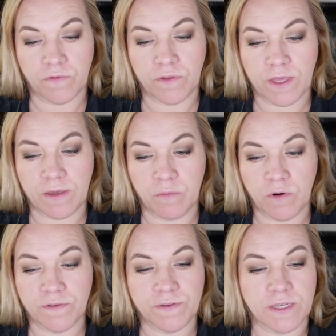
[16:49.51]
The
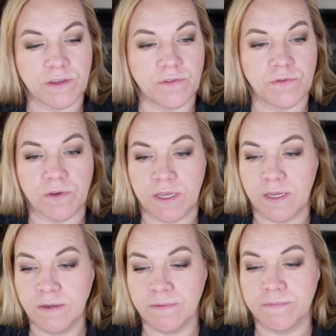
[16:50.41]
Morphe
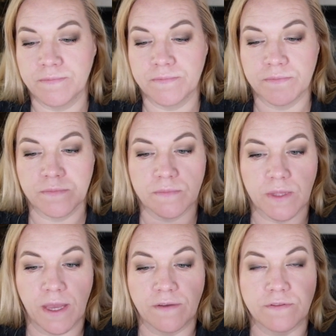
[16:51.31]
E3,
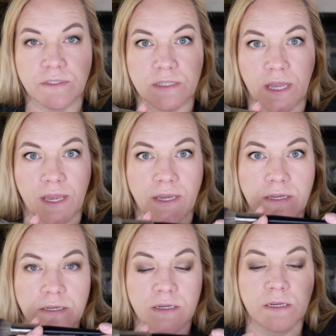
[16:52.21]
I have to
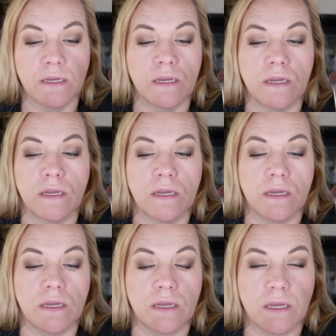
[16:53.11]
say,
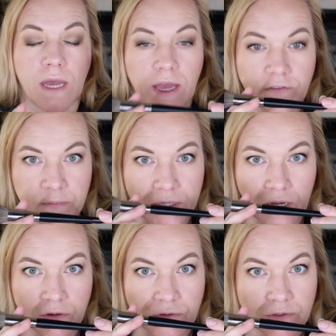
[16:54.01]
I have been
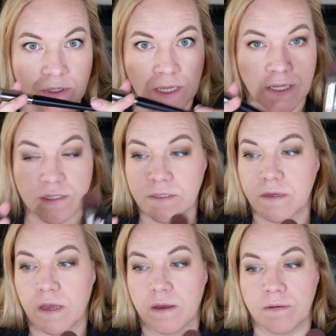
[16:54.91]
now using it
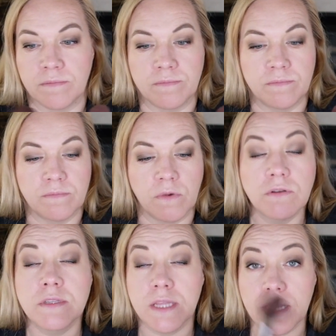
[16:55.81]

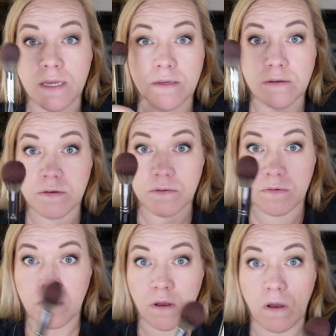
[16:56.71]
mostly
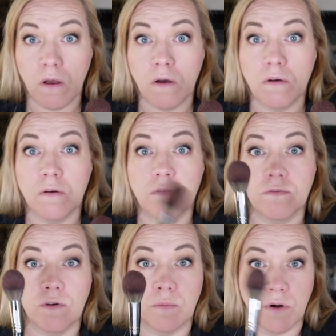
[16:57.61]

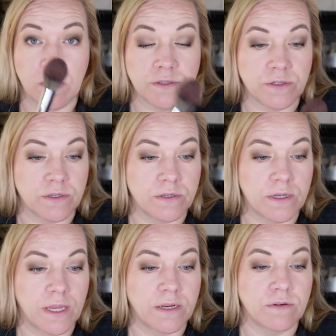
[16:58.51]
for bronzer,
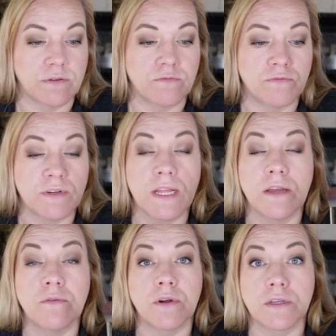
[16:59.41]
and it
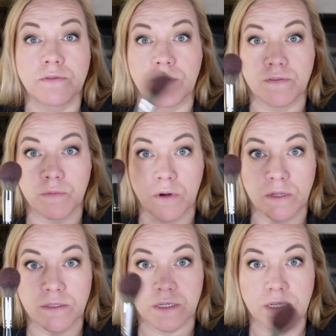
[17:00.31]
really works well for
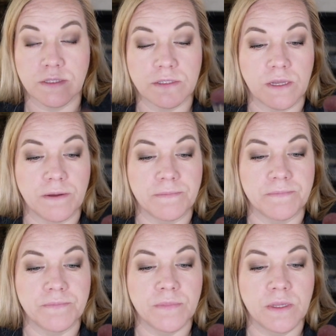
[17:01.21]
bronzer. It's
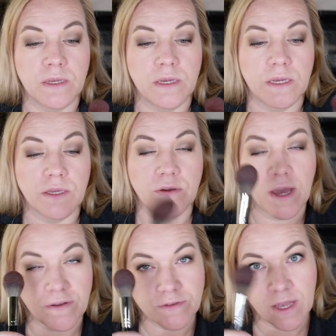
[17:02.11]
you
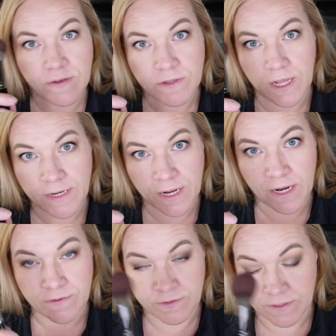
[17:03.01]
have to have a light
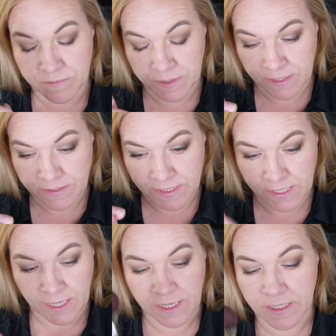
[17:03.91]
hand with it because it
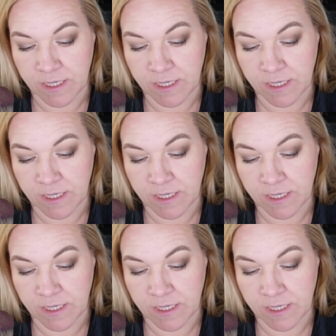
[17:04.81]
can